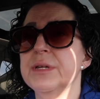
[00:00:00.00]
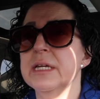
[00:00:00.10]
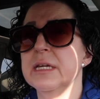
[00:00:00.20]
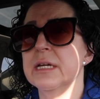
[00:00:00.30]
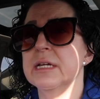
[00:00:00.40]

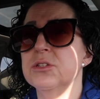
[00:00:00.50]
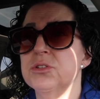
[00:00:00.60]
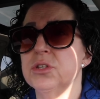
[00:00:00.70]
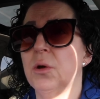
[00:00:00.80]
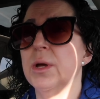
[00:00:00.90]
me
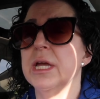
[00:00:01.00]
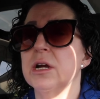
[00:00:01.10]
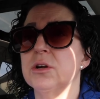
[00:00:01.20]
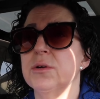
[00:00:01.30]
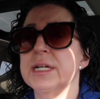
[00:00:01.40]
and
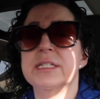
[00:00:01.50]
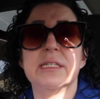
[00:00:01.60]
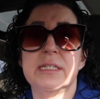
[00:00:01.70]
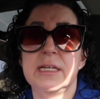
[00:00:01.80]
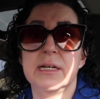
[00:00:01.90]
Zoe are going
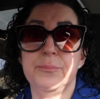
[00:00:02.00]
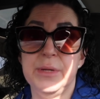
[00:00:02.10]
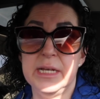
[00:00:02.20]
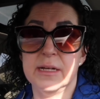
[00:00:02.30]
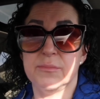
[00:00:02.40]
to see a
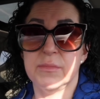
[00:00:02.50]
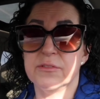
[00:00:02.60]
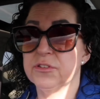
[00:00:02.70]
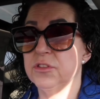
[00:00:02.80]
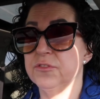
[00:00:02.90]

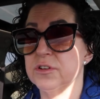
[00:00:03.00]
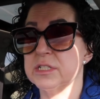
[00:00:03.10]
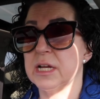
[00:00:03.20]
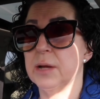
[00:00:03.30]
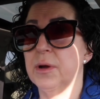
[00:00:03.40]
medium for the
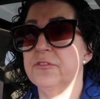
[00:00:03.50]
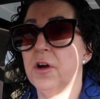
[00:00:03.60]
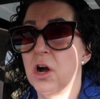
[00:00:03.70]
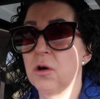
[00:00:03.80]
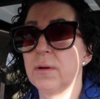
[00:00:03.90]
first time.
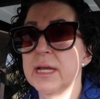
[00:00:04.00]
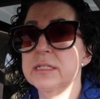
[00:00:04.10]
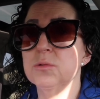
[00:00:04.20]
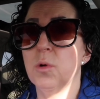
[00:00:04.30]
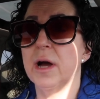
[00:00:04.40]
I've
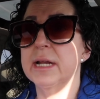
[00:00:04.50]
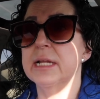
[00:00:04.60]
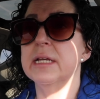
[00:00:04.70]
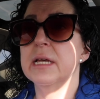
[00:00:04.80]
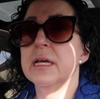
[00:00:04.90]
always
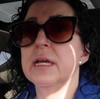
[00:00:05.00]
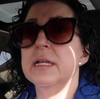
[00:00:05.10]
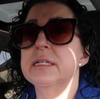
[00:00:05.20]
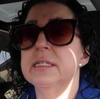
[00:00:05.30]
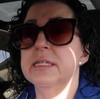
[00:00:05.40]
wanted
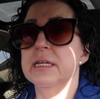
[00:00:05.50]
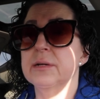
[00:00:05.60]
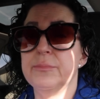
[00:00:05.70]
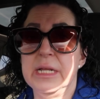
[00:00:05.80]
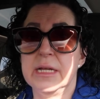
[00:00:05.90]
to
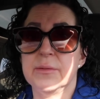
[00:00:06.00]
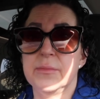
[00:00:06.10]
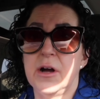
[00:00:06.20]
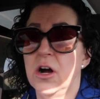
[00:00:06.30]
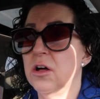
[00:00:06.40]
see a
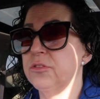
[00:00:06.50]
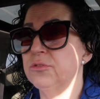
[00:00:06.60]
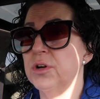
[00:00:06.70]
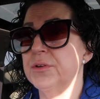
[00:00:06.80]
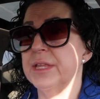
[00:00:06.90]
medium all
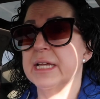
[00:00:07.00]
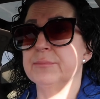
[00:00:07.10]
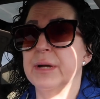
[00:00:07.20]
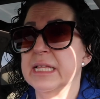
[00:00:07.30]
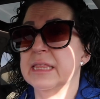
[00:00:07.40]
throughout
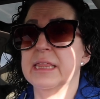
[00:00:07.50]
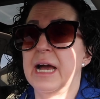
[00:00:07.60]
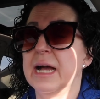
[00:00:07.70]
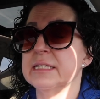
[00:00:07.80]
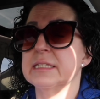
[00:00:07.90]
like my
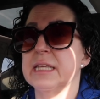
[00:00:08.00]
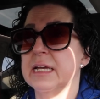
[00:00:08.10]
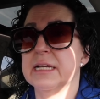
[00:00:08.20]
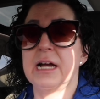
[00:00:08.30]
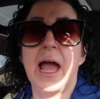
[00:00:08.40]
last
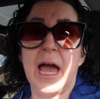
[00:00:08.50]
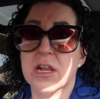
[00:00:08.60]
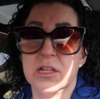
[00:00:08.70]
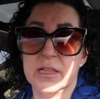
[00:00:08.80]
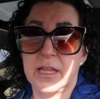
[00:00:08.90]
like
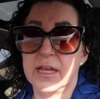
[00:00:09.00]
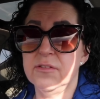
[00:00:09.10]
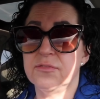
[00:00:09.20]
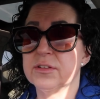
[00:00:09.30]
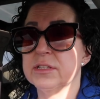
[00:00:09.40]
adult
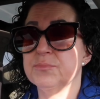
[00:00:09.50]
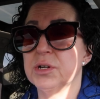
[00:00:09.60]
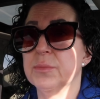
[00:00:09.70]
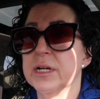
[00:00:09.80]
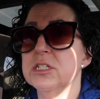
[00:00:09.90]
life,
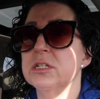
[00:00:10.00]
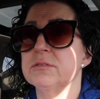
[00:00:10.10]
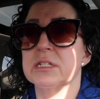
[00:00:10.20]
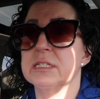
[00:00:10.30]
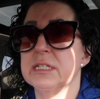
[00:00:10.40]
pretty much.
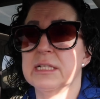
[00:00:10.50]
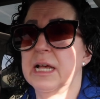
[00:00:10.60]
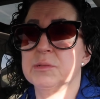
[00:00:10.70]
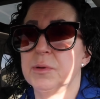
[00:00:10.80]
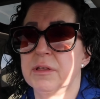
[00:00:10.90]
I was gonna say the
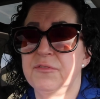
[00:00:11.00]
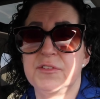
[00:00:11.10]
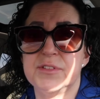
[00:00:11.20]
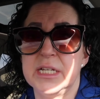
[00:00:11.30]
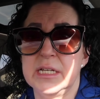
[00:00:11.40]
last probably
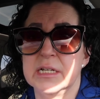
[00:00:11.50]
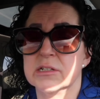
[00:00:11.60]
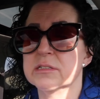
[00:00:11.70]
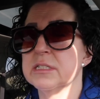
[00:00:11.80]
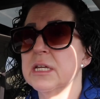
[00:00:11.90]
15
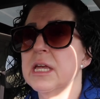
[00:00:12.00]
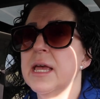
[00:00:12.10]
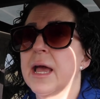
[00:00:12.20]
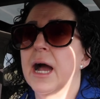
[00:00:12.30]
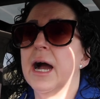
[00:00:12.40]
years.
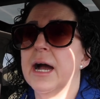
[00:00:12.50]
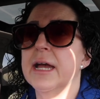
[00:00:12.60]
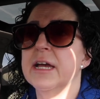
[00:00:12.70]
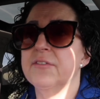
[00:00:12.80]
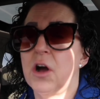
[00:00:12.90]

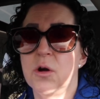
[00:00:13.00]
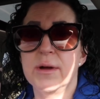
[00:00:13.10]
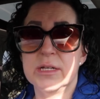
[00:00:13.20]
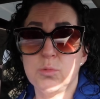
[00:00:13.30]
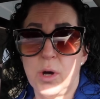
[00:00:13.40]
I have
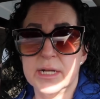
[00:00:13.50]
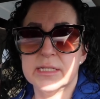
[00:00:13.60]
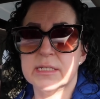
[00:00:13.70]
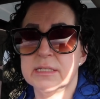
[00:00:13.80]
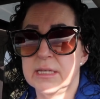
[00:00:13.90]
always
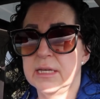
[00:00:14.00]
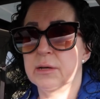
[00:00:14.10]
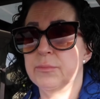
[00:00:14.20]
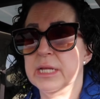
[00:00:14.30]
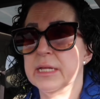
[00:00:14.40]
wanted to
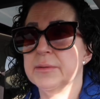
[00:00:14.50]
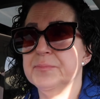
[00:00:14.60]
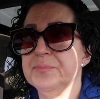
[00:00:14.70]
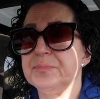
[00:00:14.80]
see a medium.